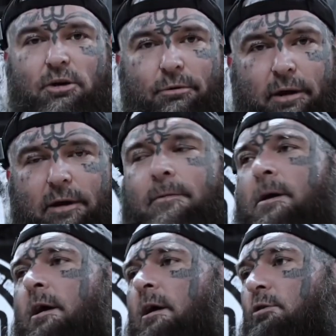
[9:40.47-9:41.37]
career.
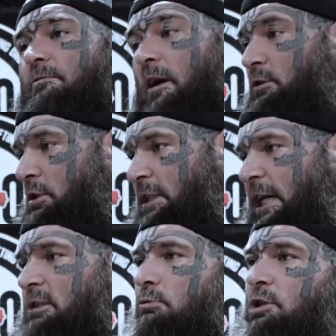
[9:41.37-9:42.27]
You'll find your
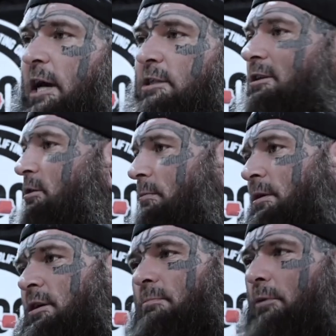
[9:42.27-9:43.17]
stance will change and
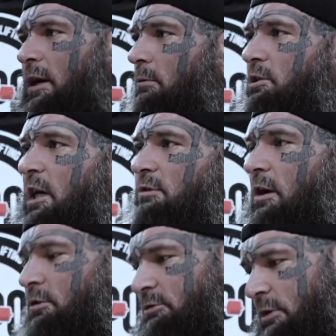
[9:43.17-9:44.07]
your body will change, right?
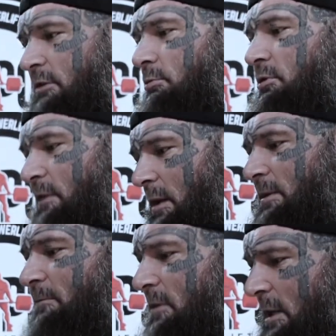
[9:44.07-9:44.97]
Your strengths will develop
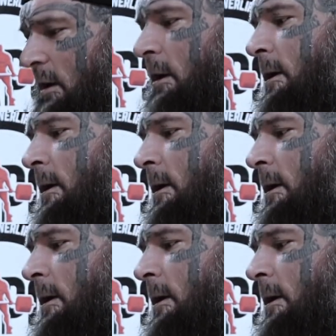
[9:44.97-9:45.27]
differently.